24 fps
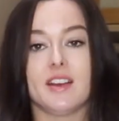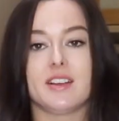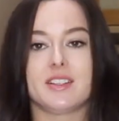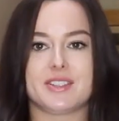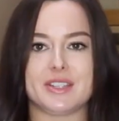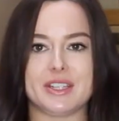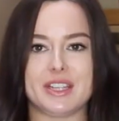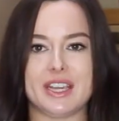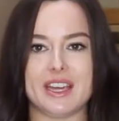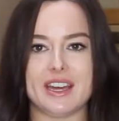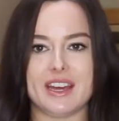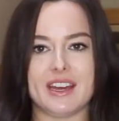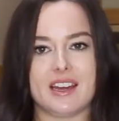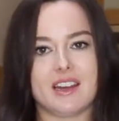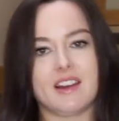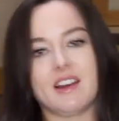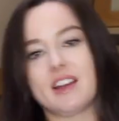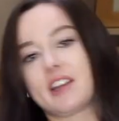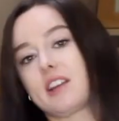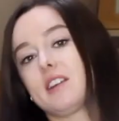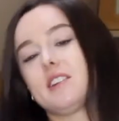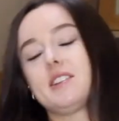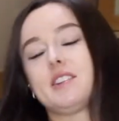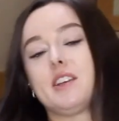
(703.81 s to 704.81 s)
So yeah,
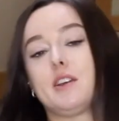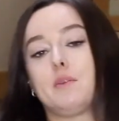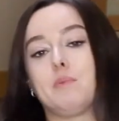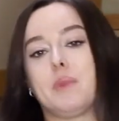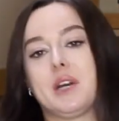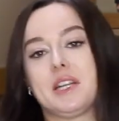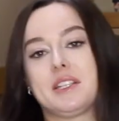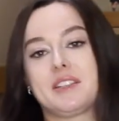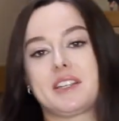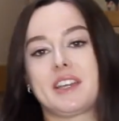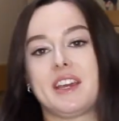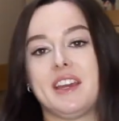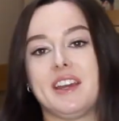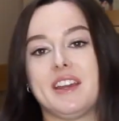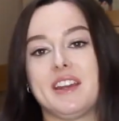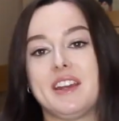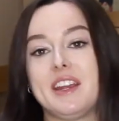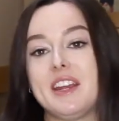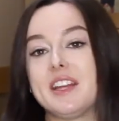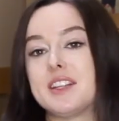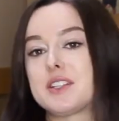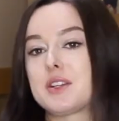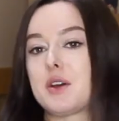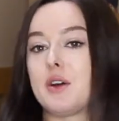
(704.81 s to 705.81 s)
like I said, my
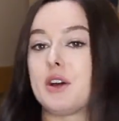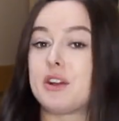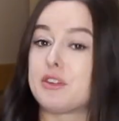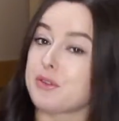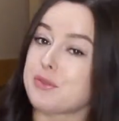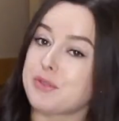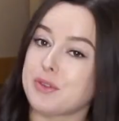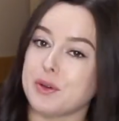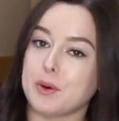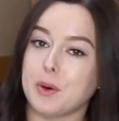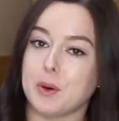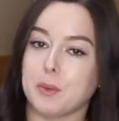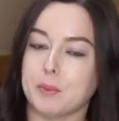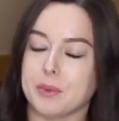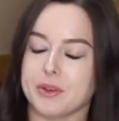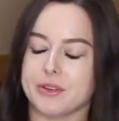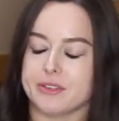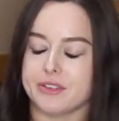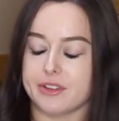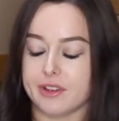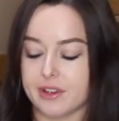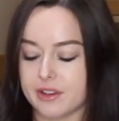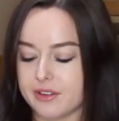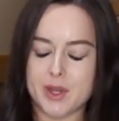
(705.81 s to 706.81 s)
skin is kind of the
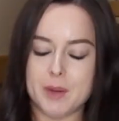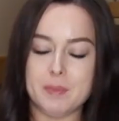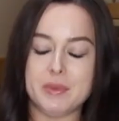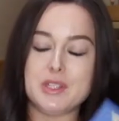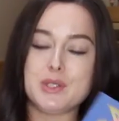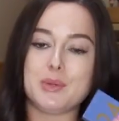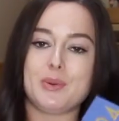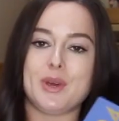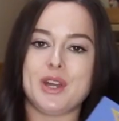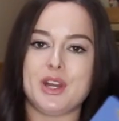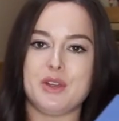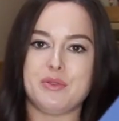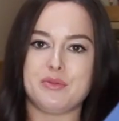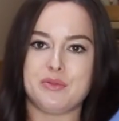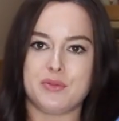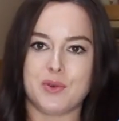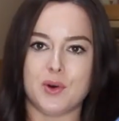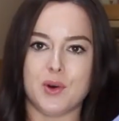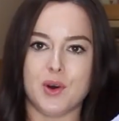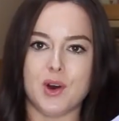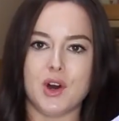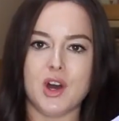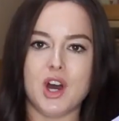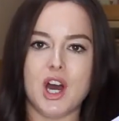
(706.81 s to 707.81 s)
opposite. Number
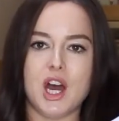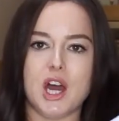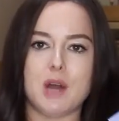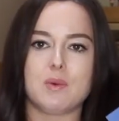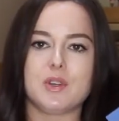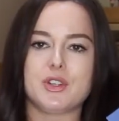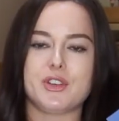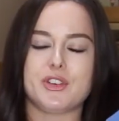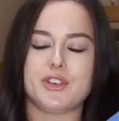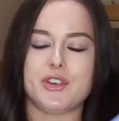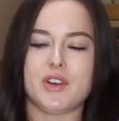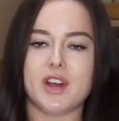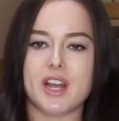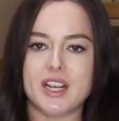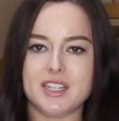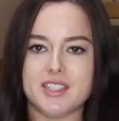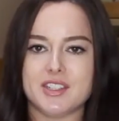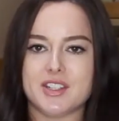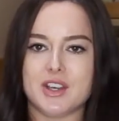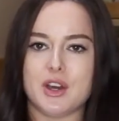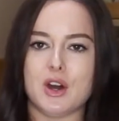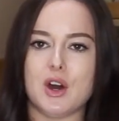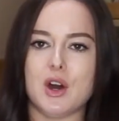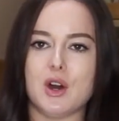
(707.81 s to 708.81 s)
24, I was
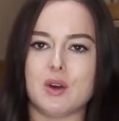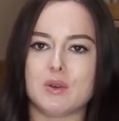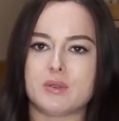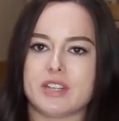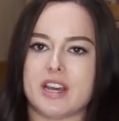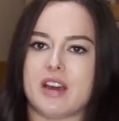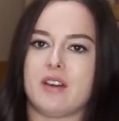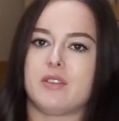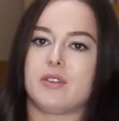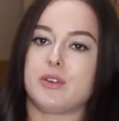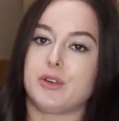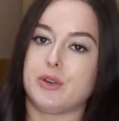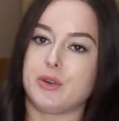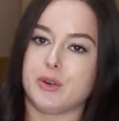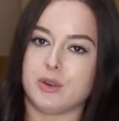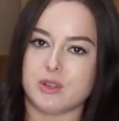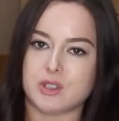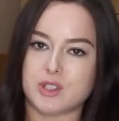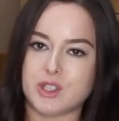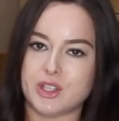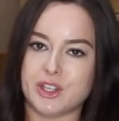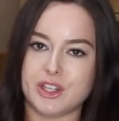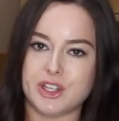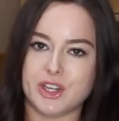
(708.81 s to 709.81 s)
trying to hold out
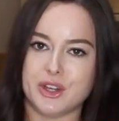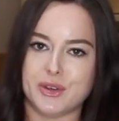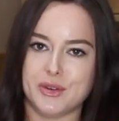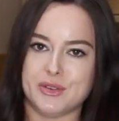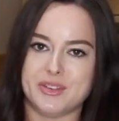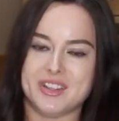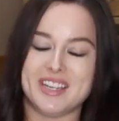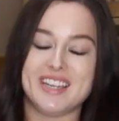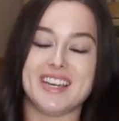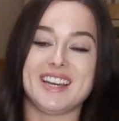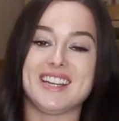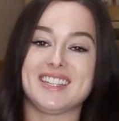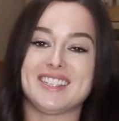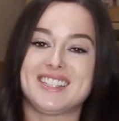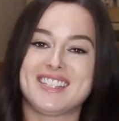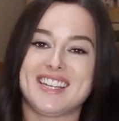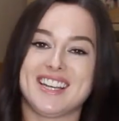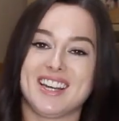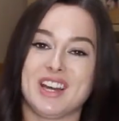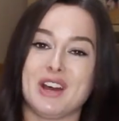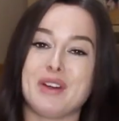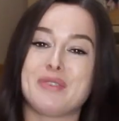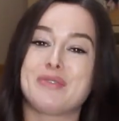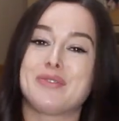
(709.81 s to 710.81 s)
not to use it
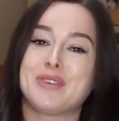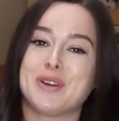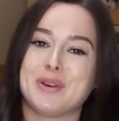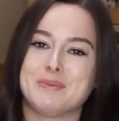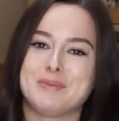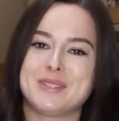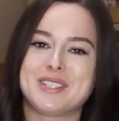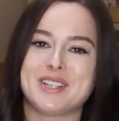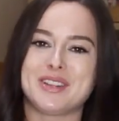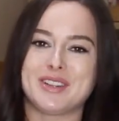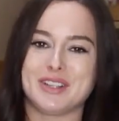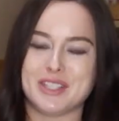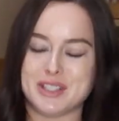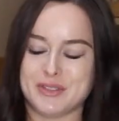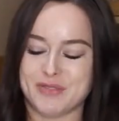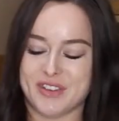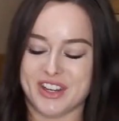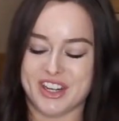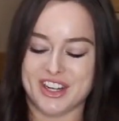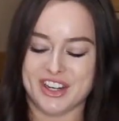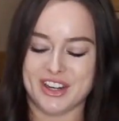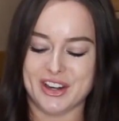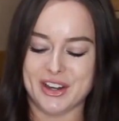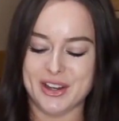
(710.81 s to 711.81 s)
until I filmed this
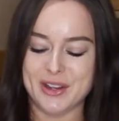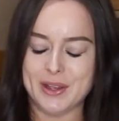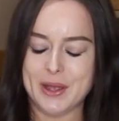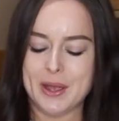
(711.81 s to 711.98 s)
video,